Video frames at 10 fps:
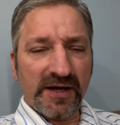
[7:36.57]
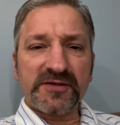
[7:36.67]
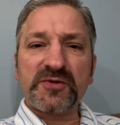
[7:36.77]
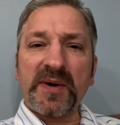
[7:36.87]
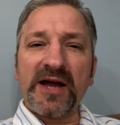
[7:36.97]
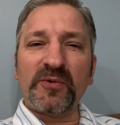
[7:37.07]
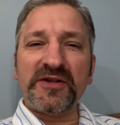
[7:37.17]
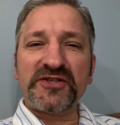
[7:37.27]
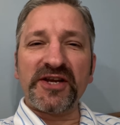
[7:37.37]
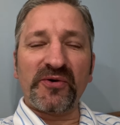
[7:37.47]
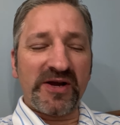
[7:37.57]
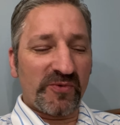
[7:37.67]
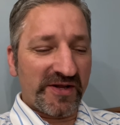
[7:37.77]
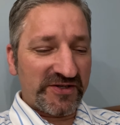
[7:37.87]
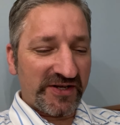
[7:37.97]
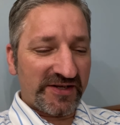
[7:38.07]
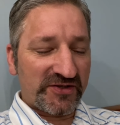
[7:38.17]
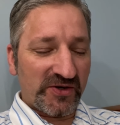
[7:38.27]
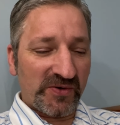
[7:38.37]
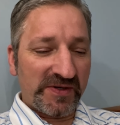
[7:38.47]
Spy Wednesday, great Wednesday.
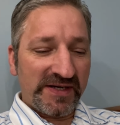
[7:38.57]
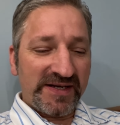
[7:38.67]
So